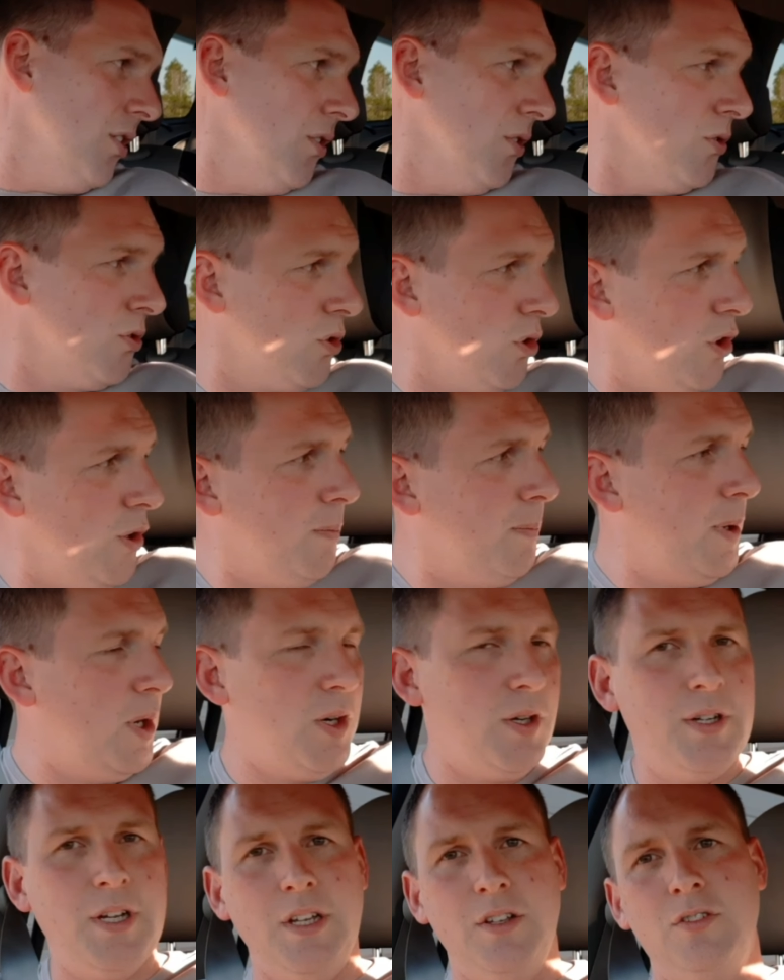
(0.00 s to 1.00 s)
your door
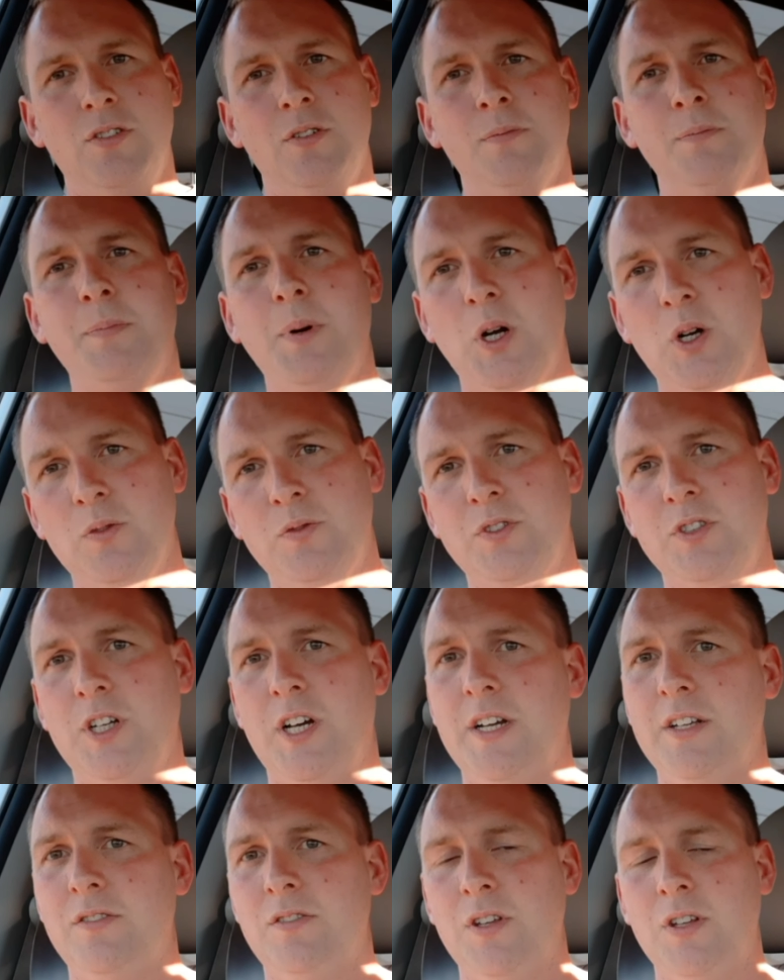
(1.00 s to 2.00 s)
pockets on both
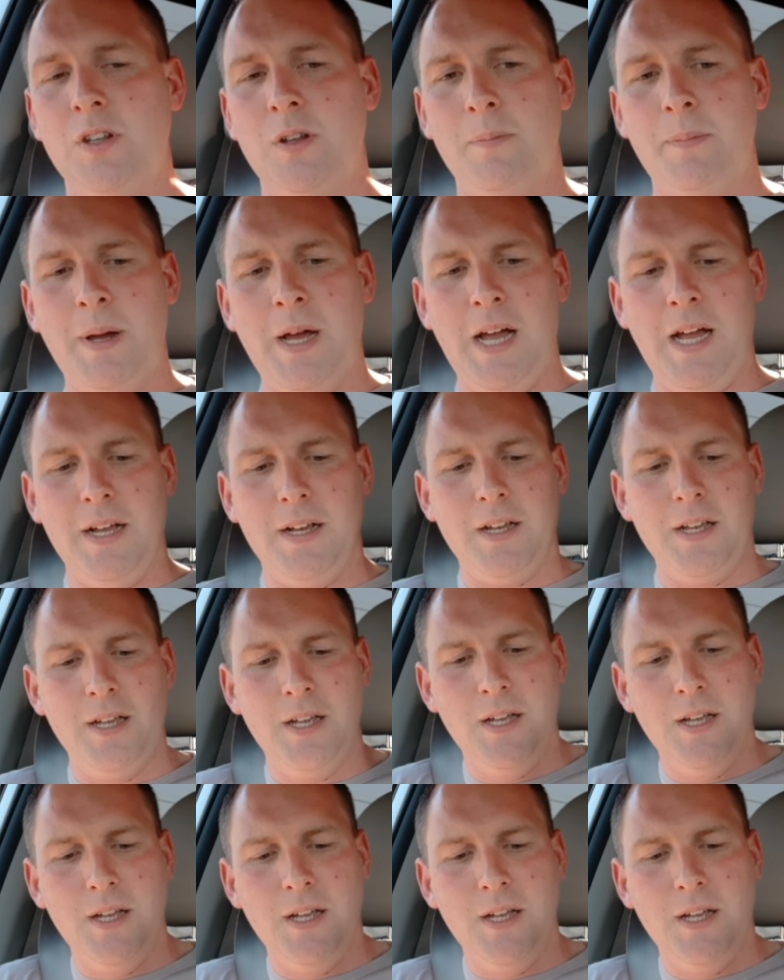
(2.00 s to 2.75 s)
sides in the back.